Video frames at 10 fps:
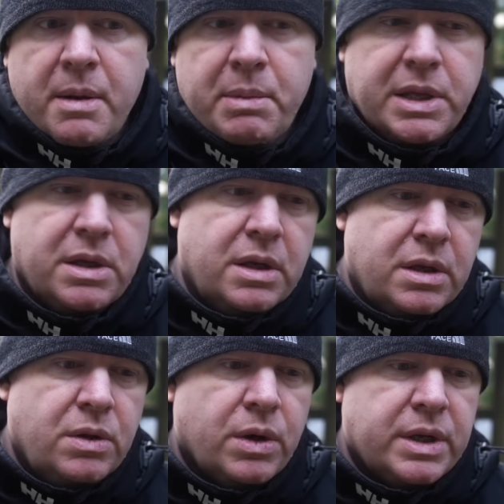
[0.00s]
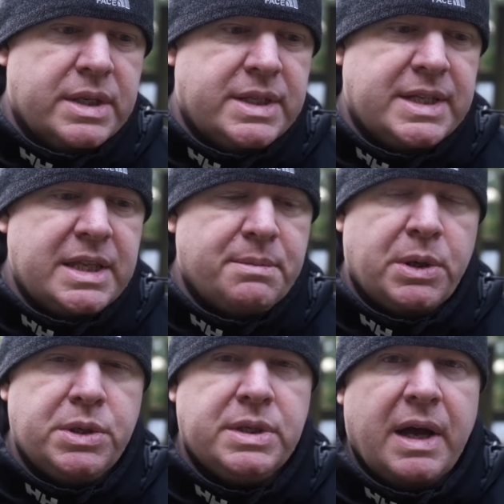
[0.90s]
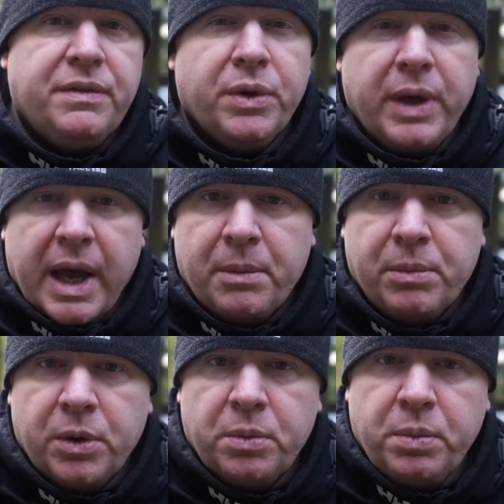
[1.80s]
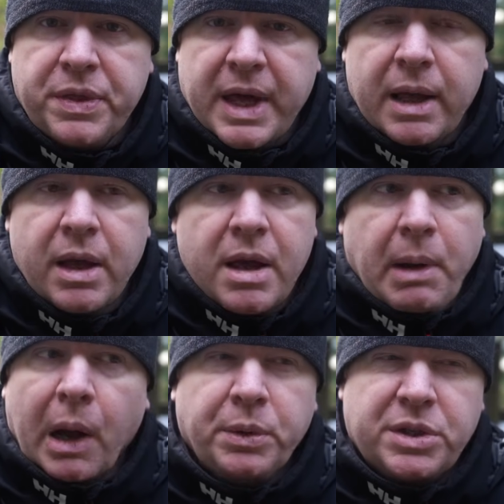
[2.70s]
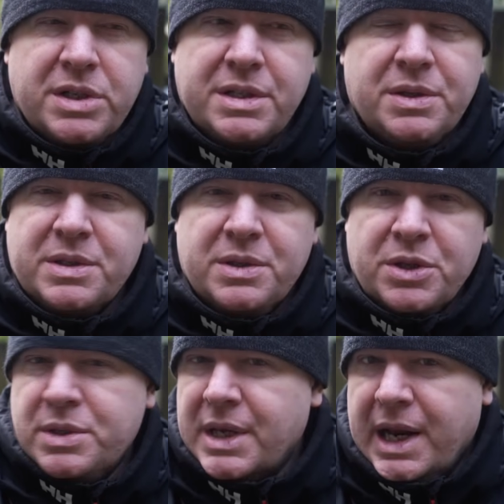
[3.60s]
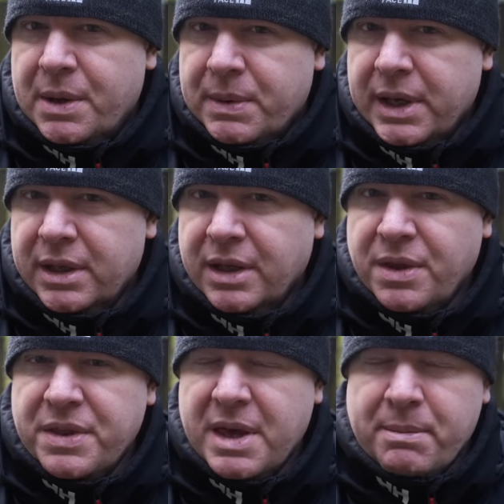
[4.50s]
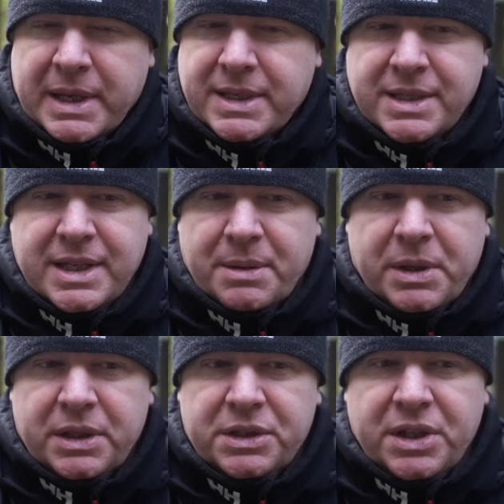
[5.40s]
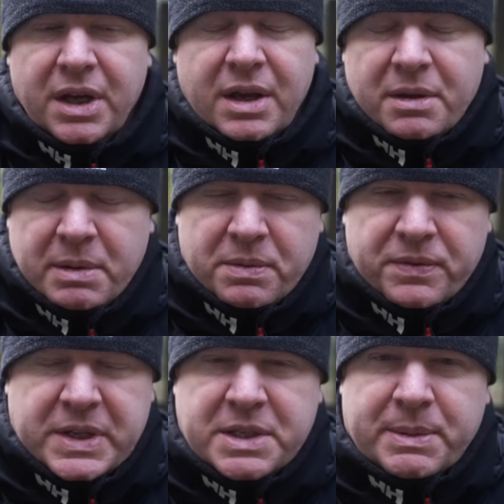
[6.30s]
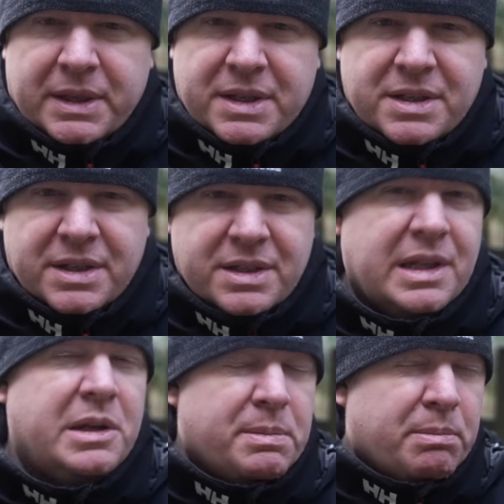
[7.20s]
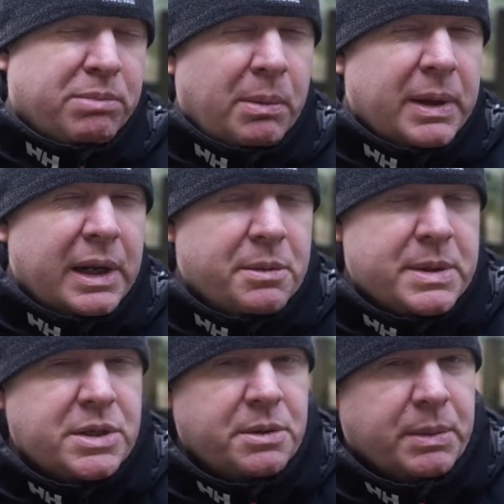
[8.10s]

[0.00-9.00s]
But you're not going to see the most out of your camera with that. But I would just use it anyway. I don't think it matters that much. People fuss about these things probably a little bit too